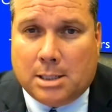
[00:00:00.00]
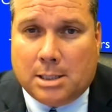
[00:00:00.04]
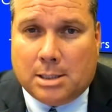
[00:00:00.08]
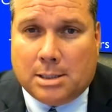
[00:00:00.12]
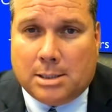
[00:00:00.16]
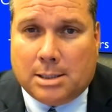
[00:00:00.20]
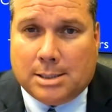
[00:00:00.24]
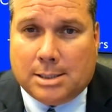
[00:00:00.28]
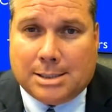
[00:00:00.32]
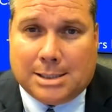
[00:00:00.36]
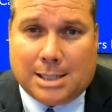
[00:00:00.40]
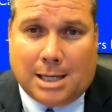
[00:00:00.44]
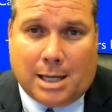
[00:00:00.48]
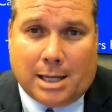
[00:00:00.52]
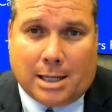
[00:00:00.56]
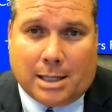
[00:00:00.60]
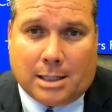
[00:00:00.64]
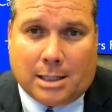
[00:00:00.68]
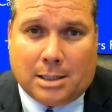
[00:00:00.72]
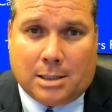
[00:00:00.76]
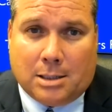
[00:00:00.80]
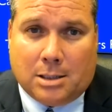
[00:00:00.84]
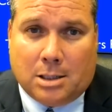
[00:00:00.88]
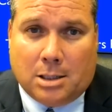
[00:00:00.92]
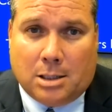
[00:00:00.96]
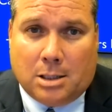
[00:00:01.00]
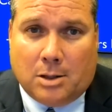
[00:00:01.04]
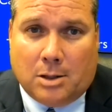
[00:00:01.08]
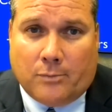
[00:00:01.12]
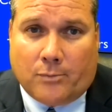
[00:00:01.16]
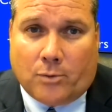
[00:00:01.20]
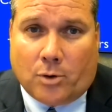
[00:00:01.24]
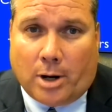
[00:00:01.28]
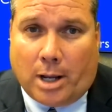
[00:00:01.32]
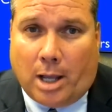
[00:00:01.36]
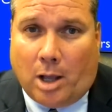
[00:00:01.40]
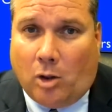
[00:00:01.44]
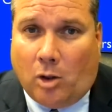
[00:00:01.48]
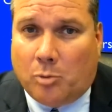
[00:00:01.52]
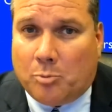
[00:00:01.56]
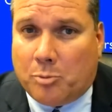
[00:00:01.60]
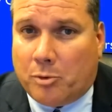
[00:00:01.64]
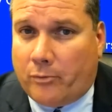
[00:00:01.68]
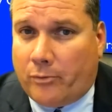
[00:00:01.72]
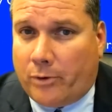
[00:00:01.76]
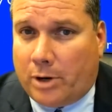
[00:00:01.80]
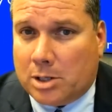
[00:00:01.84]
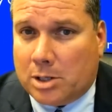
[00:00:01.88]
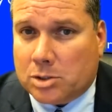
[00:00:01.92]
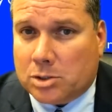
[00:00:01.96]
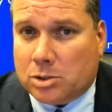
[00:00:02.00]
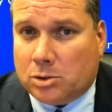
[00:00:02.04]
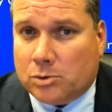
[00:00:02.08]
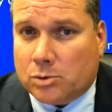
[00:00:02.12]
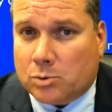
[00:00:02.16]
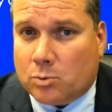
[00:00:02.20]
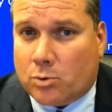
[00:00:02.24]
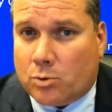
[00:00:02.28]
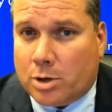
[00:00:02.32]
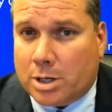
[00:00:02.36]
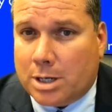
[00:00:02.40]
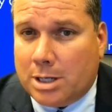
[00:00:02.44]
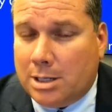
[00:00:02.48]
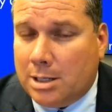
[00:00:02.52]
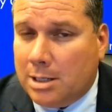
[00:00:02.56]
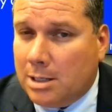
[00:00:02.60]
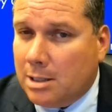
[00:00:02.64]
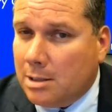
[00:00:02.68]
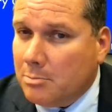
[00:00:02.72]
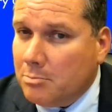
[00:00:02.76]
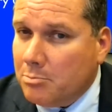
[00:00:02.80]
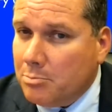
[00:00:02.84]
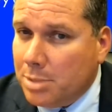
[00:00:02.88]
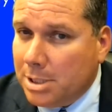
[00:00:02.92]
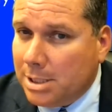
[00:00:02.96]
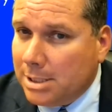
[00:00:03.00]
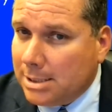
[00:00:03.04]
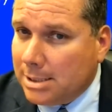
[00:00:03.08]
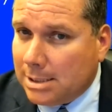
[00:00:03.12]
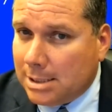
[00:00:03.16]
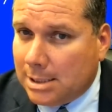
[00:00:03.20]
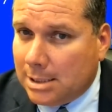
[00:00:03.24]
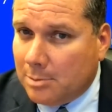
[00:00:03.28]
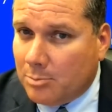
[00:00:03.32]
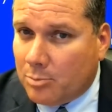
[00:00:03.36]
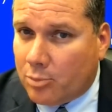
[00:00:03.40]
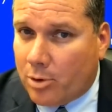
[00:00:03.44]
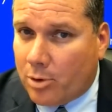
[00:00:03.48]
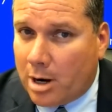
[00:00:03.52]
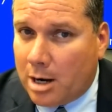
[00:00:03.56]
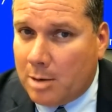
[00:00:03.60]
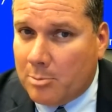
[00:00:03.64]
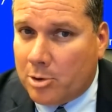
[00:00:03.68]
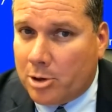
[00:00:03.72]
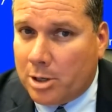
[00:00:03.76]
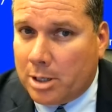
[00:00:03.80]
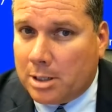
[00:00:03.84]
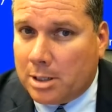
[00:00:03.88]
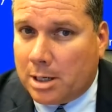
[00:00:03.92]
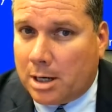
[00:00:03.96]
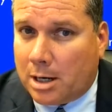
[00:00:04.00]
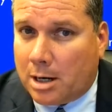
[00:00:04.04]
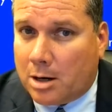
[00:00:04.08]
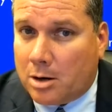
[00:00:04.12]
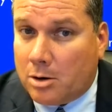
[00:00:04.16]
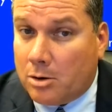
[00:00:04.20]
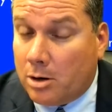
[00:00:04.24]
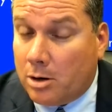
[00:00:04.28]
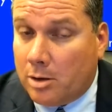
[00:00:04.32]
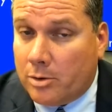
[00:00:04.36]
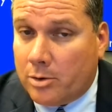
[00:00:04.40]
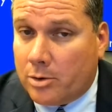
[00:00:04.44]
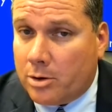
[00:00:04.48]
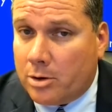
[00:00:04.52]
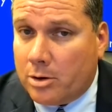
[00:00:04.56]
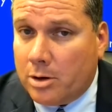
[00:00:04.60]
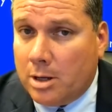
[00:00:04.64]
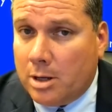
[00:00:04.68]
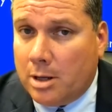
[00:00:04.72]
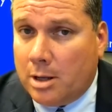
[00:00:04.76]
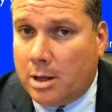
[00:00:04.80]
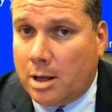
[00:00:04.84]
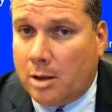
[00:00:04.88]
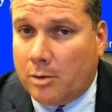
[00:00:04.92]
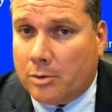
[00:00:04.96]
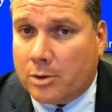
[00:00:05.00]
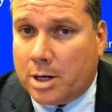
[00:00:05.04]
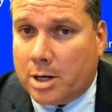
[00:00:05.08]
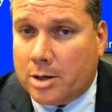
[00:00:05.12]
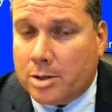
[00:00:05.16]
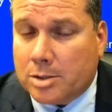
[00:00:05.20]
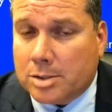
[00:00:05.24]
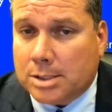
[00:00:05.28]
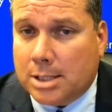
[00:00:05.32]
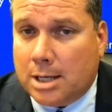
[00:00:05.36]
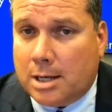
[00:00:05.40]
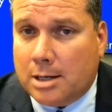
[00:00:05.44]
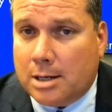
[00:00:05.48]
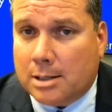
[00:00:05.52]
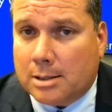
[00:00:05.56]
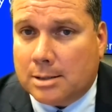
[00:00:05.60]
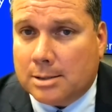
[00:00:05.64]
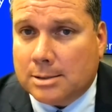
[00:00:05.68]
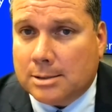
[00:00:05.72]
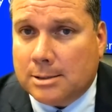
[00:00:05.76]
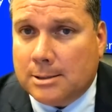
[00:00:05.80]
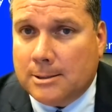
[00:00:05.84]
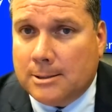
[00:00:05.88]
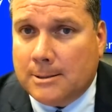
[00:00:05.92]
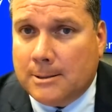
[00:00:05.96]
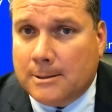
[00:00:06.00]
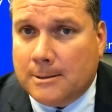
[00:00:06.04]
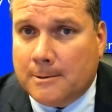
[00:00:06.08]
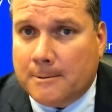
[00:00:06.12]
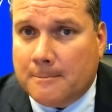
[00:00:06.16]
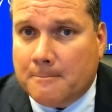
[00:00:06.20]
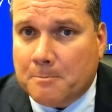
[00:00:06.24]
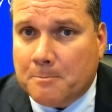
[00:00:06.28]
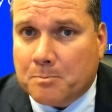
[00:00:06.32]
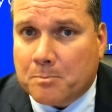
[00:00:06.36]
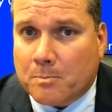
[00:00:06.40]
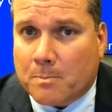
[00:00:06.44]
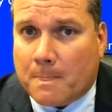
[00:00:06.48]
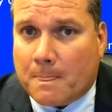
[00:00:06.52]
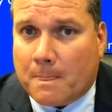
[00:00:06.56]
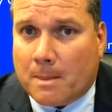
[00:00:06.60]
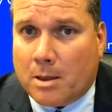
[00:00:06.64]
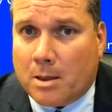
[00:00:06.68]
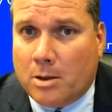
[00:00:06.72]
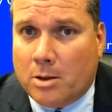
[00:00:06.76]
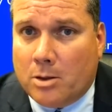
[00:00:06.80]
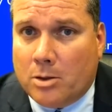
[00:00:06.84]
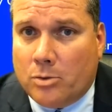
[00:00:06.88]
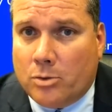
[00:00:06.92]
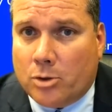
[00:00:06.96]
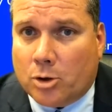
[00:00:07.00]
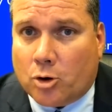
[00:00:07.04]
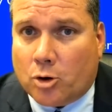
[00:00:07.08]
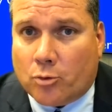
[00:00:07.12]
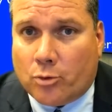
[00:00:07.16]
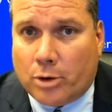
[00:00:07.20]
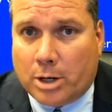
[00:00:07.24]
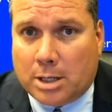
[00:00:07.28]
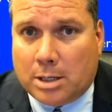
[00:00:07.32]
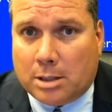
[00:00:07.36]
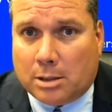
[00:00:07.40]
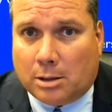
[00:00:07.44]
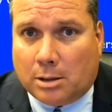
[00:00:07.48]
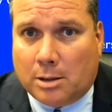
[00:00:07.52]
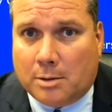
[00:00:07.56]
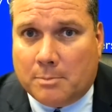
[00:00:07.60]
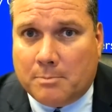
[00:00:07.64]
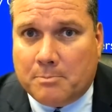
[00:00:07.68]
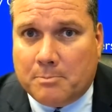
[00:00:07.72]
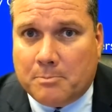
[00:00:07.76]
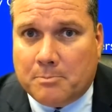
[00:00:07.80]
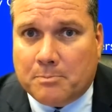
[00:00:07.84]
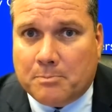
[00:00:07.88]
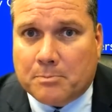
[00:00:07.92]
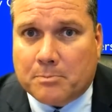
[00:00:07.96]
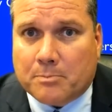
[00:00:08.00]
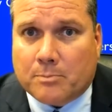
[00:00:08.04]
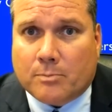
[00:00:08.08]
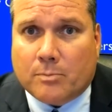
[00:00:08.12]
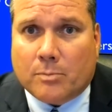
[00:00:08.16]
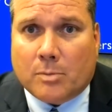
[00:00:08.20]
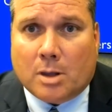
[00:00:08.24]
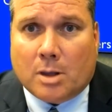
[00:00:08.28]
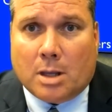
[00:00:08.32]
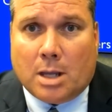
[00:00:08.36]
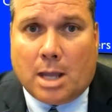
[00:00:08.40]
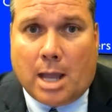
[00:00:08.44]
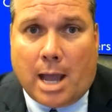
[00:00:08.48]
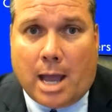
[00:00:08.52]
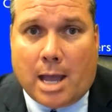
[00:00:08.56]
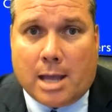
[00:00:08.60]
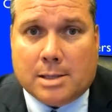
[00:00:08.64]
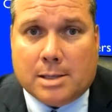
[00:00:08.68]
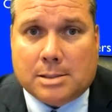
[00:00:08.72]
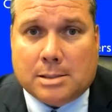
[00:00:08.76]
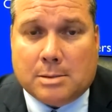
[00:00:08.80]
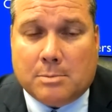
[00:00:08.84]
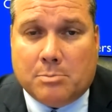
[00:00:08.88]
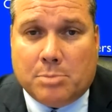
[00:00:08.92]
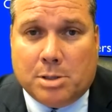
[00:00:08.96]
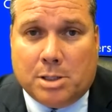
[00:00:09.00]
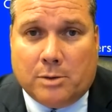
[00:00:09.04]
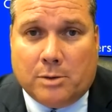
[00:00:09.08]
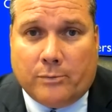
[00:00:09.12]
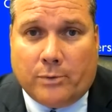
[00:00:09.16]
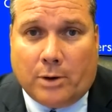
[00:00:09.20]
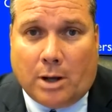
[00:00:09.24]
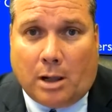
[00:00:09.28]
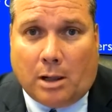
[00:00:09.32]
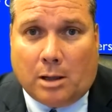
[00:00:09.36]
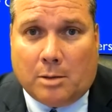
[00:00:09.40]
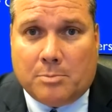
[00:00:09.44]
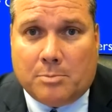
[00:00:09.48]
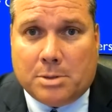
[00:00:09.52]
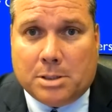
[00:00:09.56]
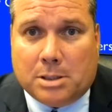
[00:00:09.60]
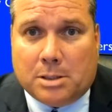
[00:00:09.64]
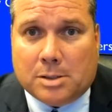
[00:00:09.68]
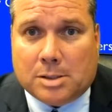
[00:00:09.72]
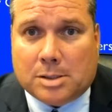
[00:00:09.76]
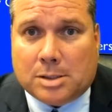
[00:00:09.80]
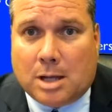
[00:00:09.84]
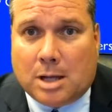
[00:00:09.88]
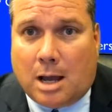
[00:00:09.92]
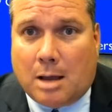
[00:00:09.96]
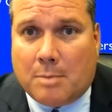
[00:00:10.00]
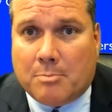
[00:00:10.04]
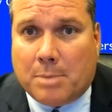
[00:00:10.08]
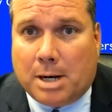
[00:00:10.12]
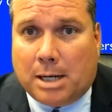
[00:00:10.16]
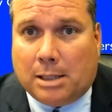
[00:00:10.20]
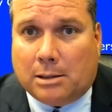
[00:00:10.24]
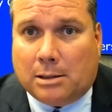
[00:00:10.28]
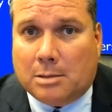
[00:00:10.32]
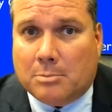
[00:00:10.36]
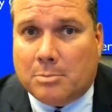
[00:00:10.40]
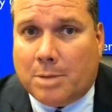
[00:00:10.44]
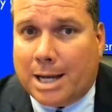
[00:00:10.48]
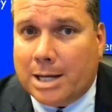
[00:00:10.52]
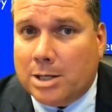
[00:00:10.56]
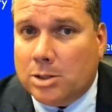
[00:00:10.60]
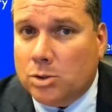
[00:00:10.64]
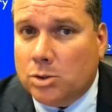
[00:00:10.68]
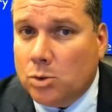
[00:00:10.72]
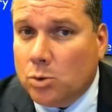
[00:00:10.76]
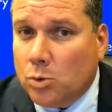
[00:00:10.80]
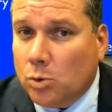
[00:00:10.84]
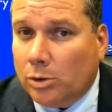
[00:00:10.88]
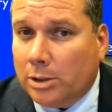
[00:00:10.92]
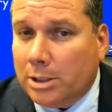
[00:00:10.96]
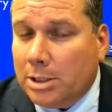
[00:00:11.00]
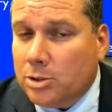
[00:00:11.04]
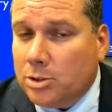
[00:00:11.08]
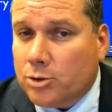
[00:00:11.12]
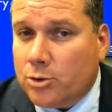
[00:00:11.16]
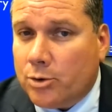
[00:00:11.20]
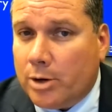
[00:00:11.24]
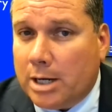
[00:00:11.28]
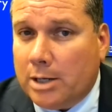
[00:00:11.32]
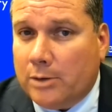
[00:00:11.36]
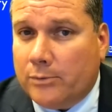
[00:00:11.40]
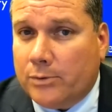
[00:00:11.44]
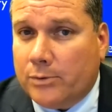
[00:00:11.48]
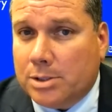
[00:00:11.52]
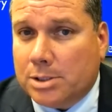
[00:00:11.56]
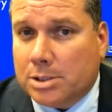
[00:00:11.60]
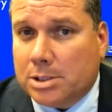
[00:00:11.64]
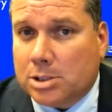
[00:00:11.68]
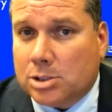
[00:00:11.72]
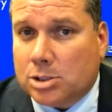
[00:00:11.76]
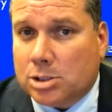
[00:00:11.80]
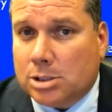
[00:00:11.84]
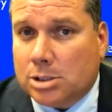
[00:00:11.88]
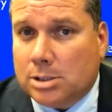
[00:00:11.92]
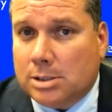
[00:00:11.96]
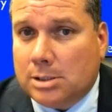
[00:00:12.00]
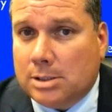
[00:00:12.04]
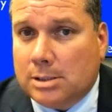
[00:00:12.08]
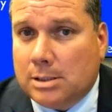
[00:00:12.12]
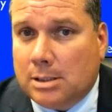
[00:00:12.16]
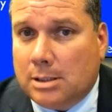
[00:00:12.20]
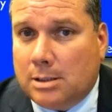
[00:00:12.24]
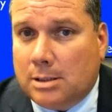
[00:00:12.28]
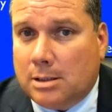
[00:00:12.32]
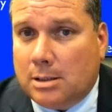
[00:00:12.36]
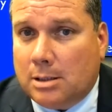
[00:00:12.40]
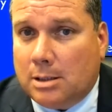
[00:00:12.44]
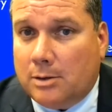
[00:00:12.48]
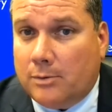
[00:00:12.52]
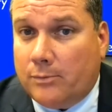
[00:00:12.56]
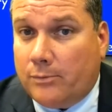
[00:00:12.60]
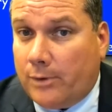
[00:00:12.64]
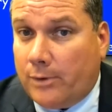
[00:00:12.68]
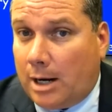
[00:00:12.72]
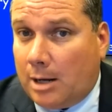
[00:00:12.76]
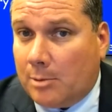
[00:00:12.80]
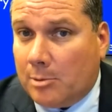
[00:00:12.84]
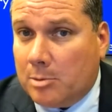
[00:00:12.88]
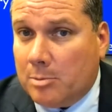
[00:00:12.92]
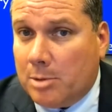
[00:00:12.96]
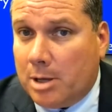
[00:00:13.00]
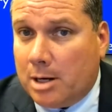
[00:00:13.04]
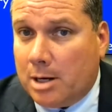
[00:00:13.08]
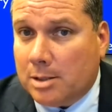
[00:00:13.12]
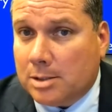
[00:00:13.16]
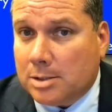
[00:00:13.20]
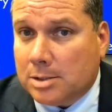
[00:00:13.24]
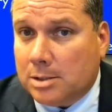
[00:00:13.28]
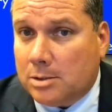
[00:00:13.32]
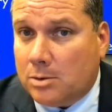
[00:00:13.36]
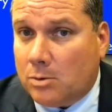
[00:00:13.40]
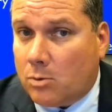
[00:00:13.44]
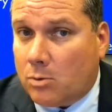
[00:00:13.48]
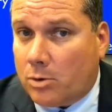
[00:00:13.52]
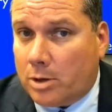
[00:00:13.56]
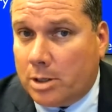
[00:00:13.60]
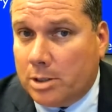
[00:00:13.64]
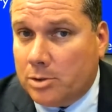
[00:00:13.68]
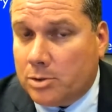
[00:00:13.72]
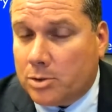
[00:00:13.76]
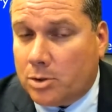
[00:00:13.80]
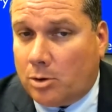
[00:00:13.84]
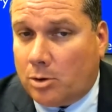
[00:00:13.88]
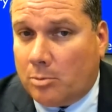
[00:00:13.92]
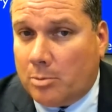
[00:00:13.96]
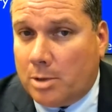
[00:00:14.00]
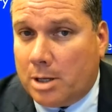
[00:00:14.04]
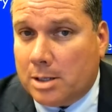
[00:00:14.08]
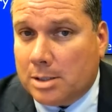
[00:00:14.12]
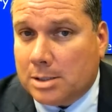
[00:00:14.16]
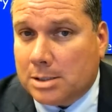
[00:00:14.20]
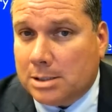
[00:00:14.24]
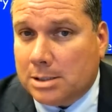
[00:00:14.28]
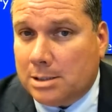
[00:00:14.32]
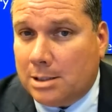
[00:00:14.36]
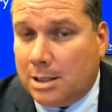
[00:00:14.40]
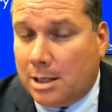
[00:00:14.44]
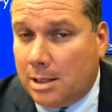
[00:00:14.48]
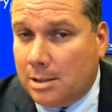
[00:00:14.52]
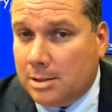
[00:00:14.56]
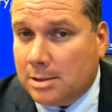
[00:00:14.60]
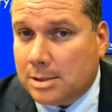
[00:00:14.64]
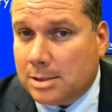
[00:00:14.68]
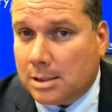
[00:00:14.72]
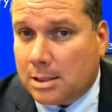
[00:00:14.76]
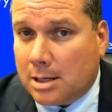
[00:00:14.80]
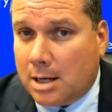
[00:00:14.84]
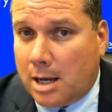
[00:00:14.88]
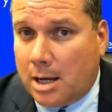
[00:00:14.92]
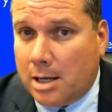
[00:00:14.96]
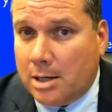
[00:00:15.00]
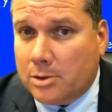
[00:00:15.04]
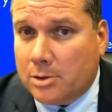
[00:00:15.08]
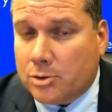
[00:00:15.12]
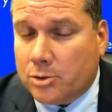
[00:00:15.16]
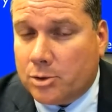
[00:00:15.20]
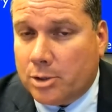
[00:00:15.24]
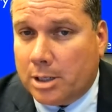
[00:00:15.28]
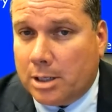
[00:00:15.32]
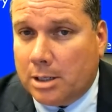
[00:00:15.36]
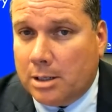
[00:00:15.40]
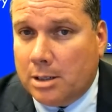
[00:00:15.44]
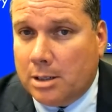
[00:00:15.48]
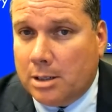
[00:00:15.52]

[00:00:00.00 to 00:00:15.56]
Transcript: designed for health professionals working in a busy primary care or other healthcare settings. The curriculum has been developed and is taught mainly by dually trained physicians in family medicine or internal medicine and psychiatry.